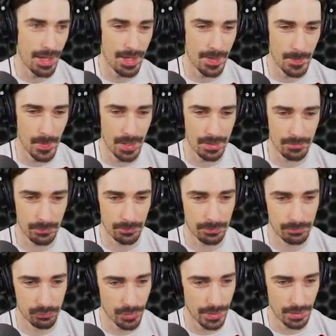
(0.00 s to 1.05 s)
I am like
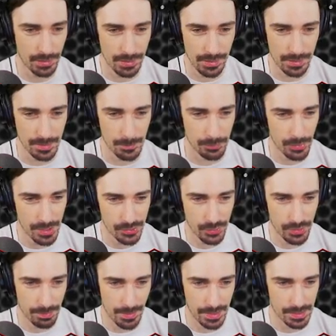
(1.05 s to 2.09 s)
really impressed
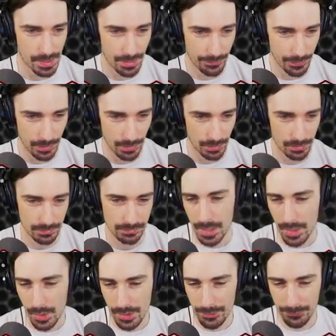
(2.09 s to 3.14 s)
with myself here.
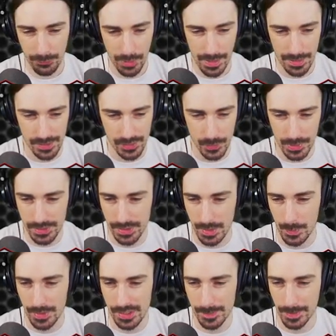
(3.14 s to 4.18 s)
You know the phrase when
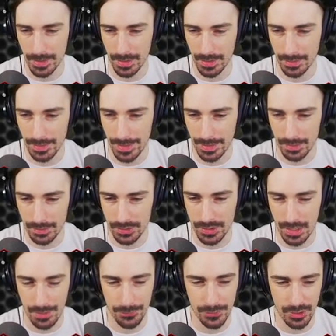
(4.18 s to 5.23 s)
someone's being like
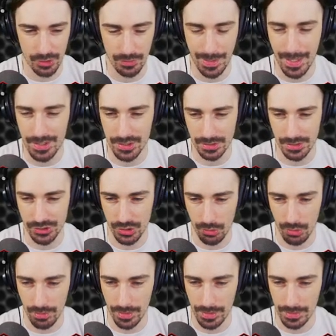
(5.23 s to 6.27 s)

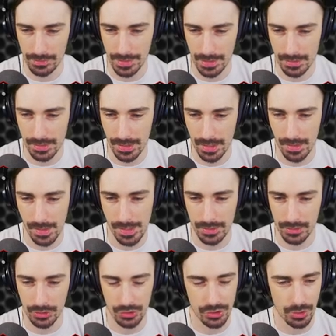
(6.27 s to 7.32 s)
self-congratulatory, they say
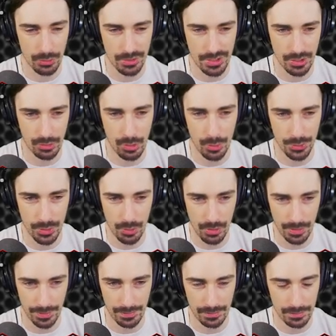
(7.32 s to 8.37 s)
like you're tooting your own
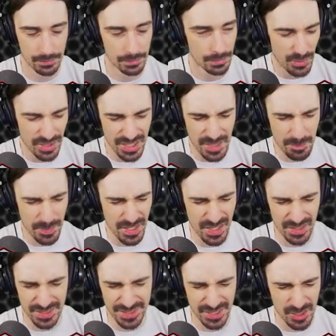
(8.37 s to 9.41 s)
horn? Wouldn't it be
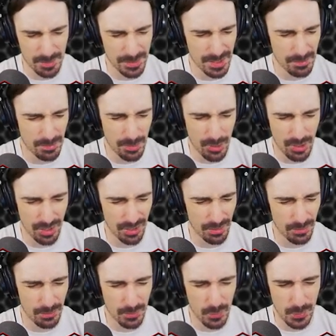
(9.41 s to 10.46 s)
a little bit
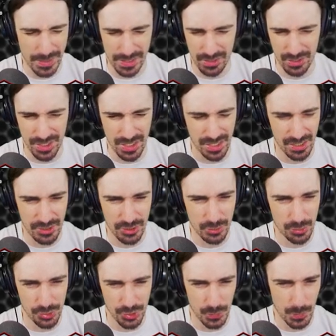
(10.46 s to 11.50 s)
more weird and
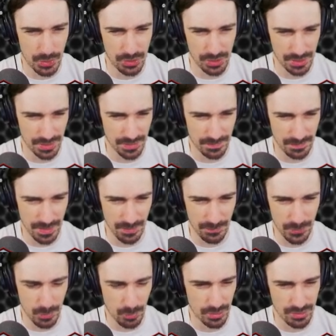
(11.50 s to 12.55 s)
unusual
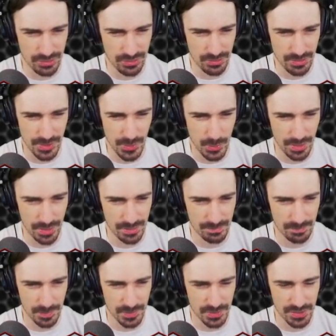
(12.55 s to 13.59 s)
if you were
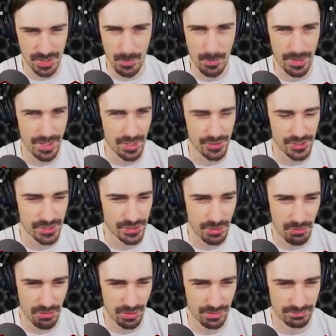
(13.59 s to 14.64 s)
tooting someone else's
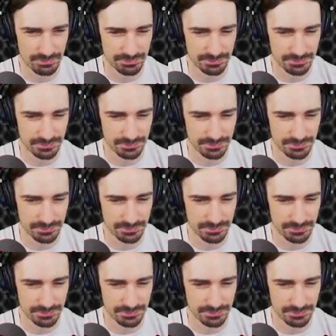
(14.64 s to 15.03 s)
horn?